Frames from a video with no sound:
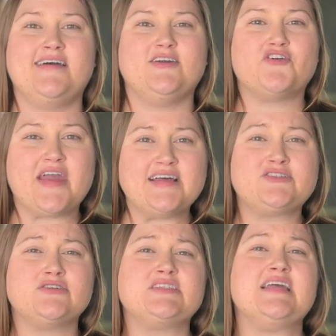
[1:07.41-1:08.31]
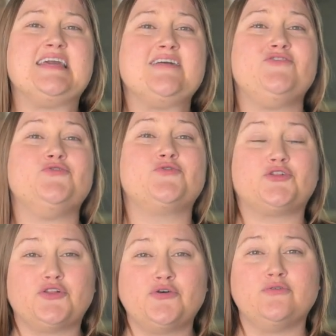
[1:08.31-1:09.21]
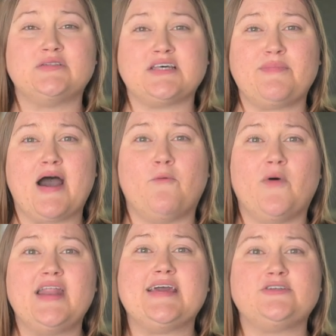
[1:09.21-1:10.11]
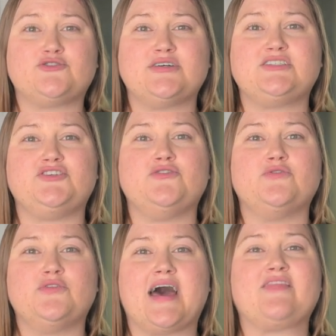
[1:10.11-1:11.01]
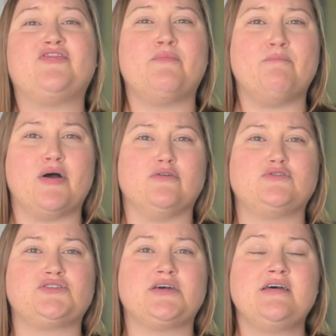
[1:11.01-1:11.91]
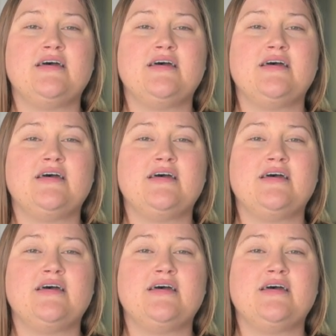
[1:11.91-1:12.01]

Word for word: Your answers can give you clues about what interests you like the most.